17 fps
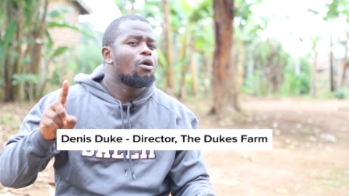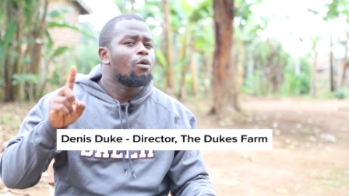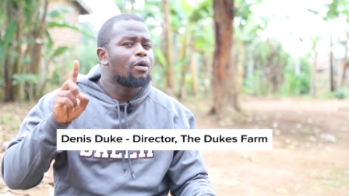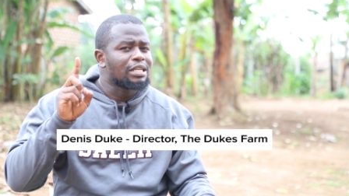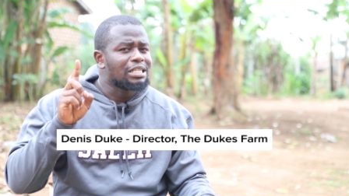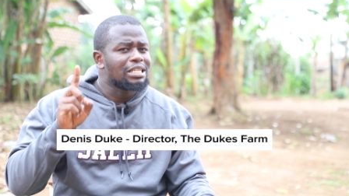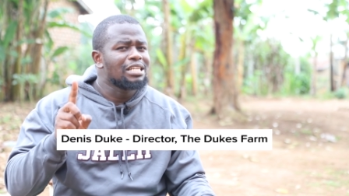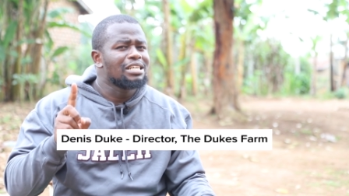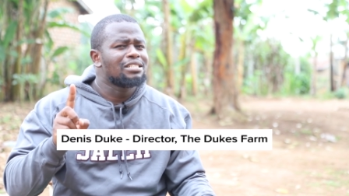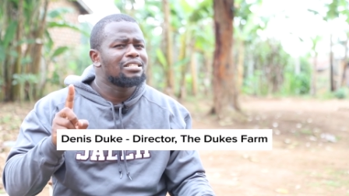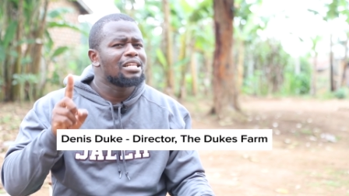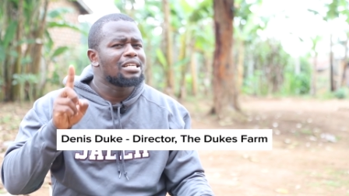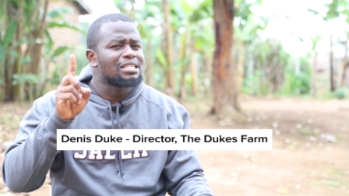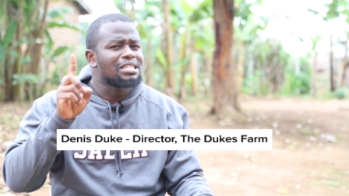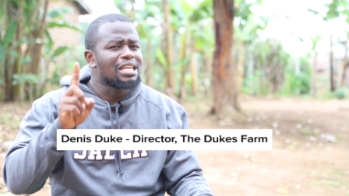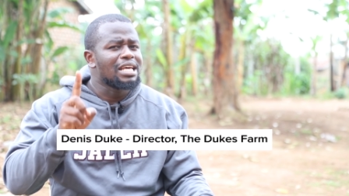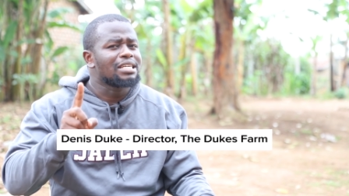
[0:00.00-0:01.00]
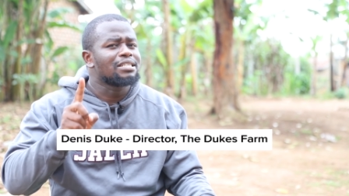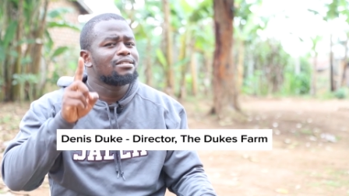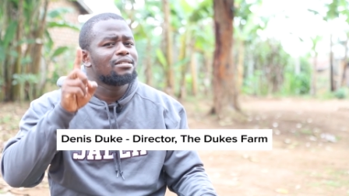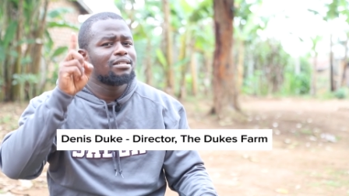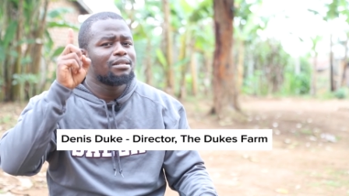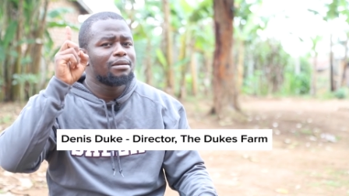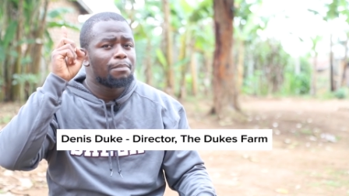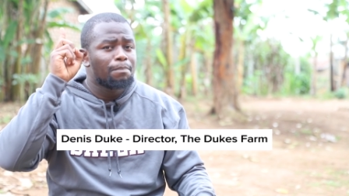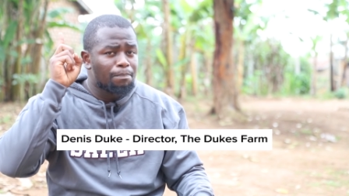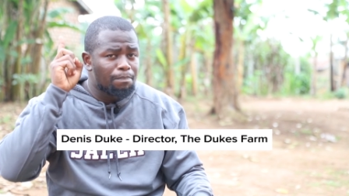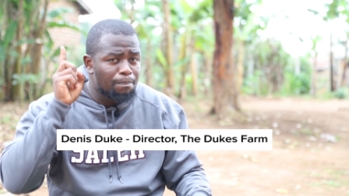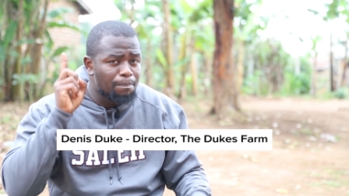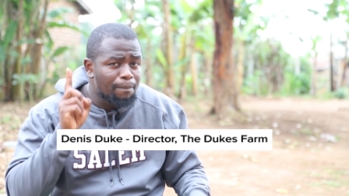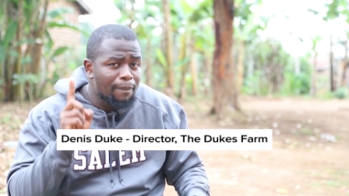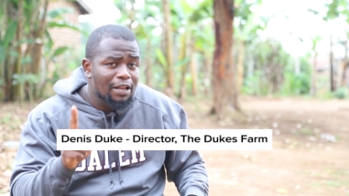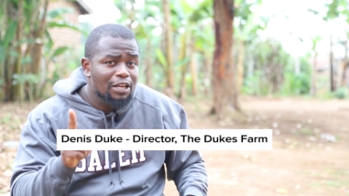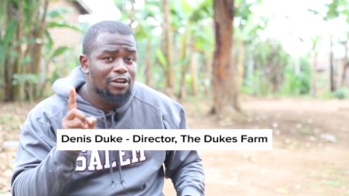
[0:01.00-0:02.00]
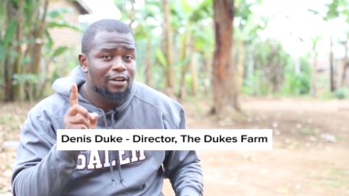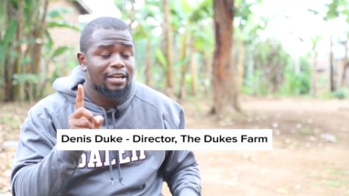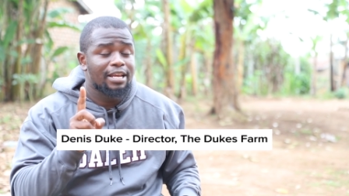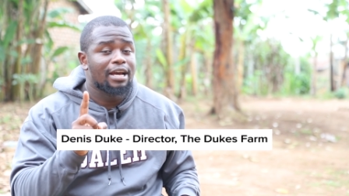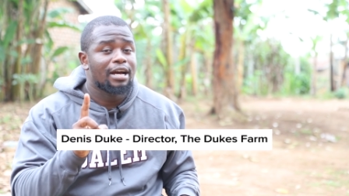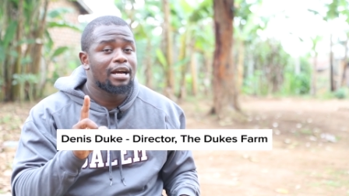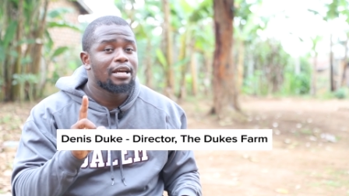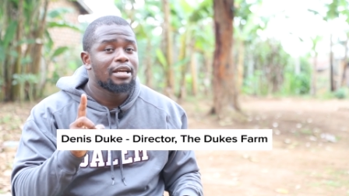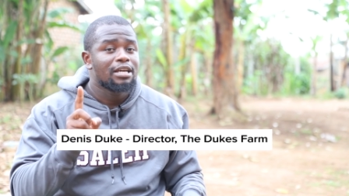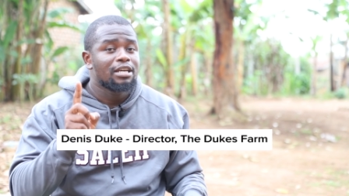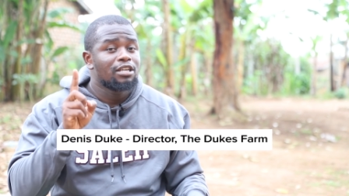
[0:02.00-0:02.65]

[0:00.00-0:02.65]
or at least this next billionaire,